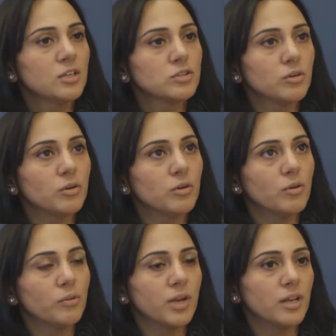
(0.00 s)

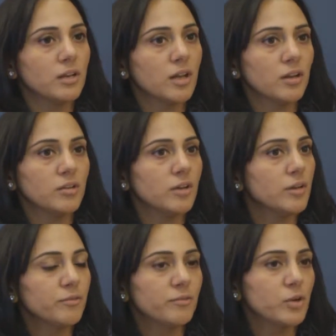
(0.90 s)
So in, in,
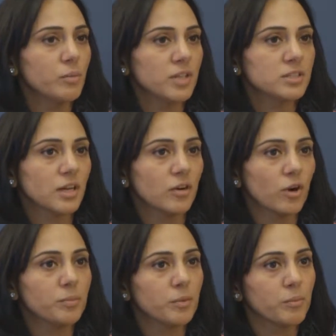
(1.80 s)
in, a few months, I
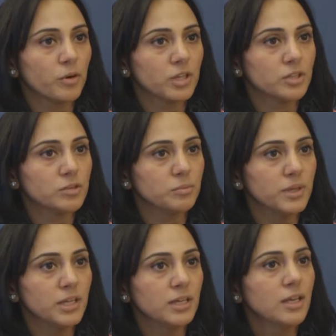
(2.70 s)
got promoted to
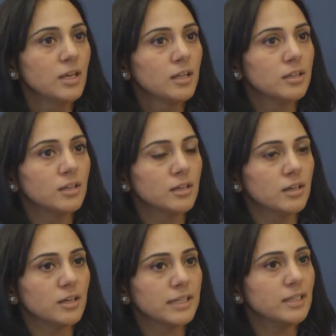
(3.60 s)
be
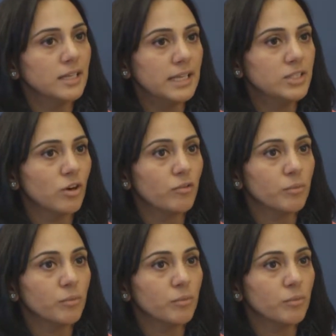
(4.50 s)
the, the lead of